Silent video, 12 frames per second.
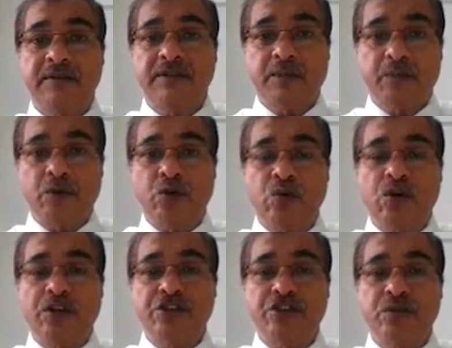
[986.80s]
support to
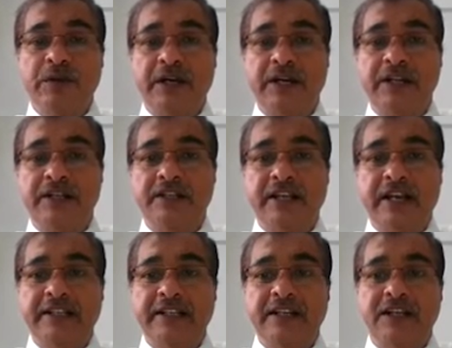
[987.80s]
consumer under this
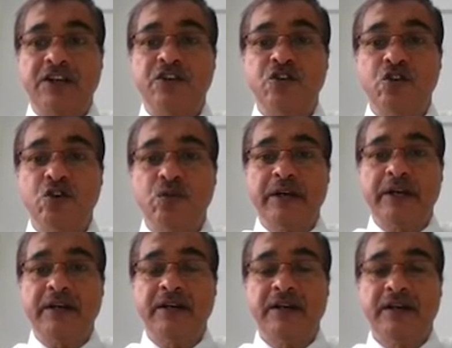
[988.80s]
act, that consumer,
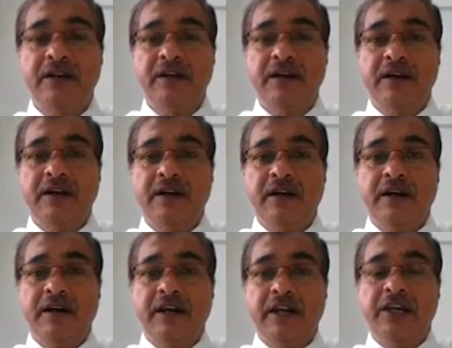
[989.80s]

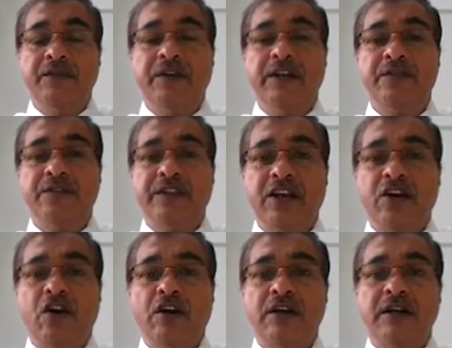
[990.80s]
even if they are
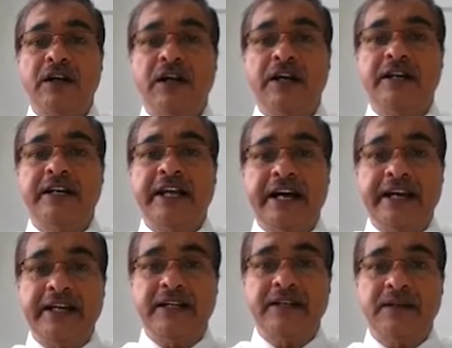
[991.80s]
not a
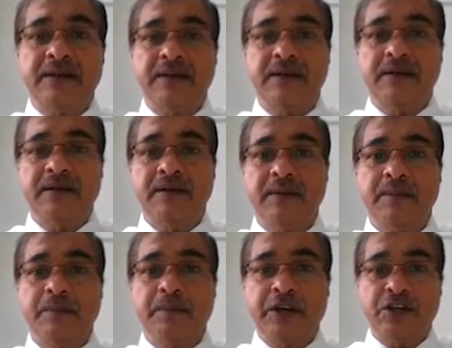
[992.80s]
direct
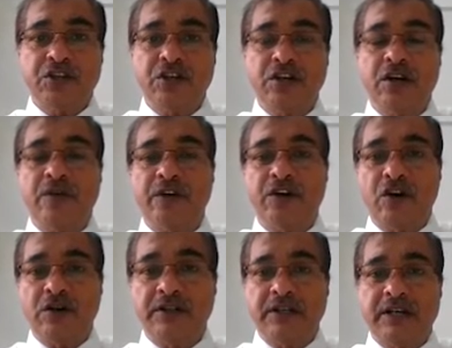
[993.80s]
patient of a
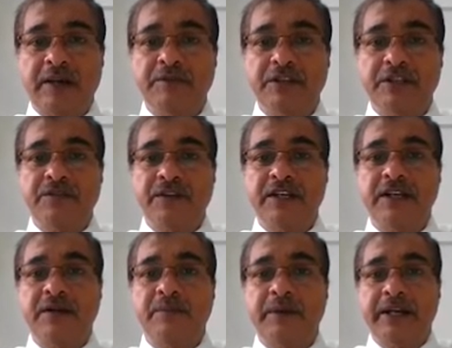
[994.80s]
doctor, I'm just giving a
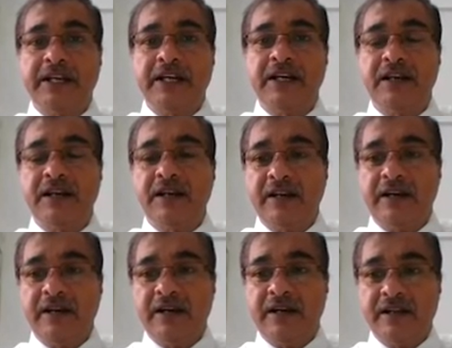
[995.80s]
medical
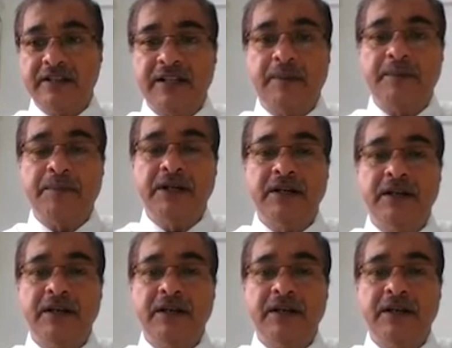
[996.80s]
example,